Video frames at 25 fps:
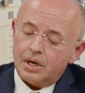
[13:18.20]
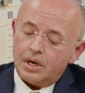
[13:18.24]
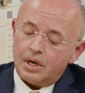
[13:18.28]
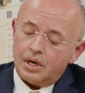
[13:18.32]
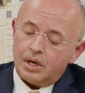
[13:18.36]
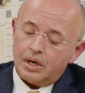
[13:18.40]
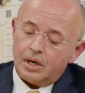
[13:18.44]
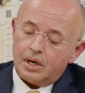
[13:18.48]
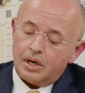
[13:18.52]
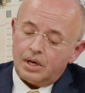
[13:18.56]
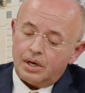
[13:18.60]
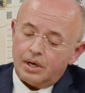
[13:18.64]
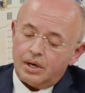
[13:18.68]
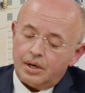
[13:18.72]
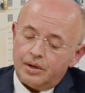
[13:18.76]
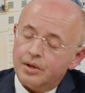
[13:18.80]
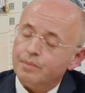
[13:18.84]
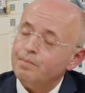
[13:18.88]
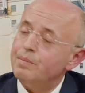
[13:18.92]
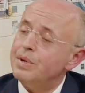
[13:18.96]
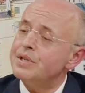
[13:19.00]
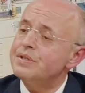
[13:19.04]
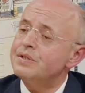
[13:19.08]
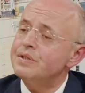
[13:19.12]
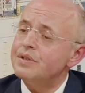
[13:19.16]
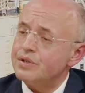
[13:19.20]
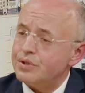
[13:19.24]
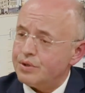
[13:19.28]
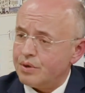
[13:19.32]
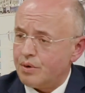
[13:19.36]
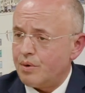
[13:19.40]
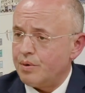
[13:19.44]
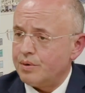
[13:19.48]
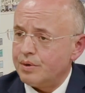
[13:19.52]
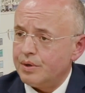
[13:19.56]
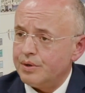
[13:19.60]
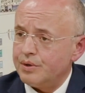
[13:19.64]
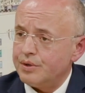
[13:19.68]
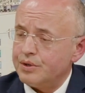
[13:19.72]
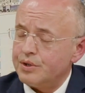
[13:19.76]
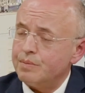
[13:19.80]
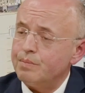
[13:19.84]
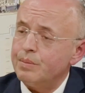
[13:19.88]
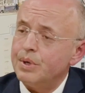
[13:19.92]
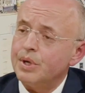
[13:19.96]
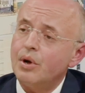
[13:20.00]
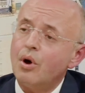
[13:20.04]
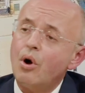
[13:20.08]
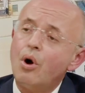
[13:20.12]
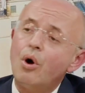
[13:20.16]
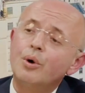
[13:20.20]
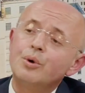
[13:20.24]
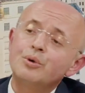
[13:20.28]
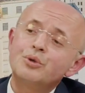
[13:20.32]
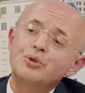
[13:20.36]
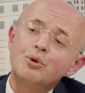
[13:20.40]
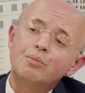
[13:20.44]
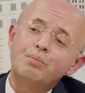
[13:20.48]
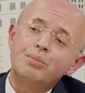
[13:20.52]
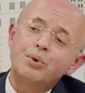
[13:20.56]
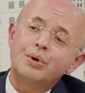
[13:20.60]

uh, the business owners, but it also